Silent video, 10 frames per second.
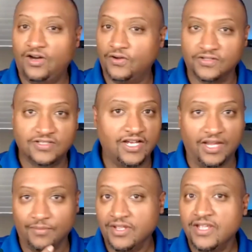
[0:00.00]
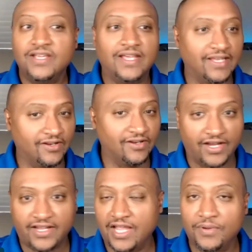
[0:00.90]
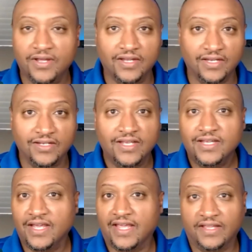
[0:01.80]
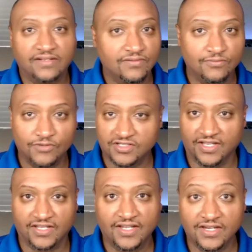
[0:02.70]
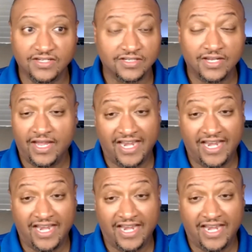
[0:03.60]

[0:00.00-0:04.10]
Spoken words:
all the time and getting our campaign, and we stay engaged.